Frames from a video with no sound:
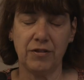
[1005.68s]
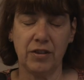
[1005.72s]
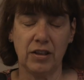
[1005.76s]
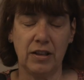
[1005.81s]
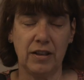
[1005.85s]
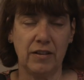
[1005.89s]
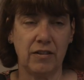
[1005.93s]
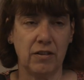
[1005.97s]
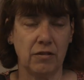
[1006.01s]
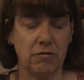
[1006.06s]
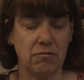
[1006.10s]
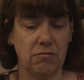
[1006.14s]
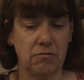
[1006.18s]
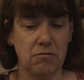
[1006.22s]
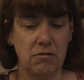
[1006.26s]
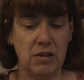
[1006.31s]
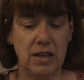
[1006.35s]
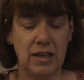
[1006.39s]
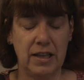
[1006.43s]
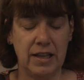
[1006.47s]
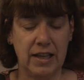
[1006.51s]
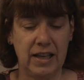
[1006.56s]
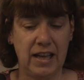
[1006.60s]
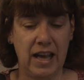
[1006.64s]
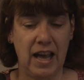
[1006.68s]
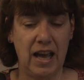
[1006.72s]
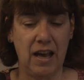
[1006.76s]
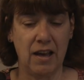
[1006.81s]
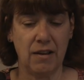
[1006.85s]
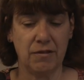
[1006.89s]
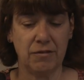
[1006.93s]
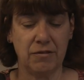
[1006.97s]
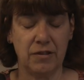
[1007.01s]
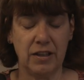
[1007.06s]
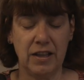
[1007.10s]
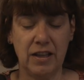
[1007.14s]
to listen really
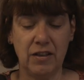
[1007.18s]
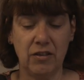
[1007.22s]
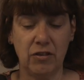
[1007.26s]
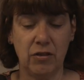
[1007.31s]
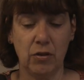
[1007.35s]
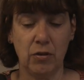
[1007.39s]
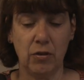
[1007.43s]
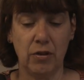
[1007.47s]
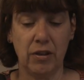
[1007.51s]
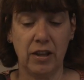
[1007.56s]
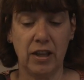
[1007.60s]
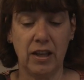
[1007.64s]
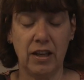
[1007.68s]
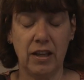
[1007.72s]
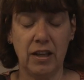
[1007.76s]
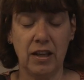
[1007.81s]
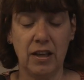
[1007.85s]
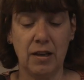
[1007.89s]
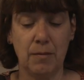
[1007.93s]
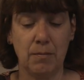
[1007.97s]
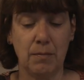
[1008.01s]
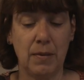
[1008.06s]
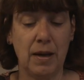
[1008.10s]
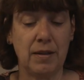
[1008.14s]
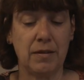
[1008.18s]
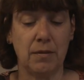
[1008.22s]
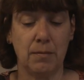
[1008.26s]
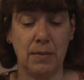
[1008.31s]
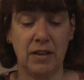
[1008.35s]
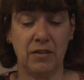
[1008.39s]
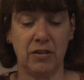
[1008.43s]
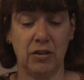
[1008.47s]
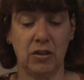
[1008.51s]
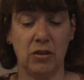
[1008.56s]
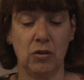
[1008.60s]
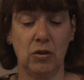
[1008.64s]
carefully to the
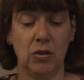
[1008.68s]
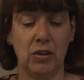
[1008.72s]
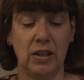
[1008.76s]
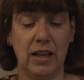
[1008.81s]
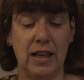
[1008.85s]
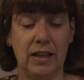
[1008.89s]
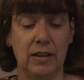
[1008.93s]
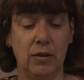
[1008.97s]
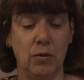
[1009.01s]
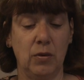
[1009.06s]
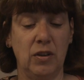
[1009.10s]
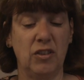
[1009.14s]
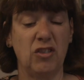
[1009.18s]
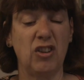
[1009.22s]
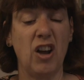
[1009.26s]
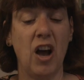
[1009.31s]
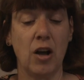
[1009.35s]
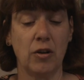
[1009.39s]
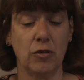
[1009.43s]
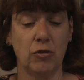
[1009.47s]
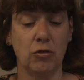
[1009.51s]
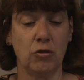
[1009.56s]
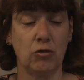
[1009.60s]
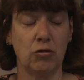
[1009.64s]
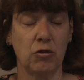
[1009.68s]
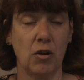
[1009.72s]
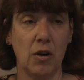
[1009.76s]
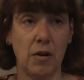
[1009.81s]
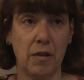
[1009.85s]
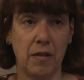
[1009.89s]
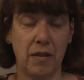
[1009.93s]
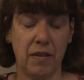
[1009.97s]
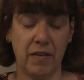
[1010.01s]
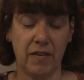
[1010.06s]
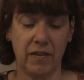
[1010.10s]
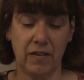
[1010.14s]
mathematical language
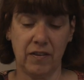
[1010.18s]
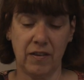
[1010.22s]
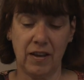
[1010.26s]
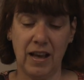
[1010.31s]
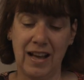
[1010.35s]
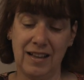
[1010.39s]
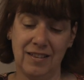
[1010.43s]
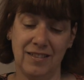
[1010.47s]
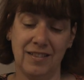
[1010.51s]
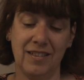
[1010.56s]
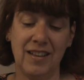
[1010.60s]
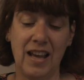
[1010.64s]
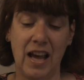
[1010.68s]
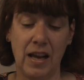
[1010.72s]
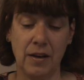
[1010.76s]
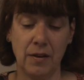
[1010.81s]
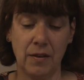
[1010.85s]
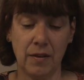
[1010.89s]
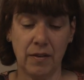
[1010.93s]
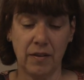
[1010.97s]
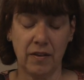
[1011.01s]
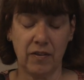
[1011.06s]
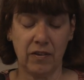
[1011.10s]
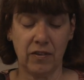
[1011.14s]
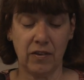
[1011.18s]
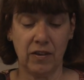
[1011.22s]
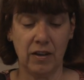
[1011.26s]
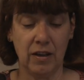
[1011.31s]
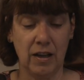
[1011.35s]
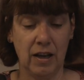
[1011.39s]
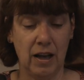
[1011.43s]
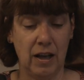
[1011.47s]
hundredths and tenths,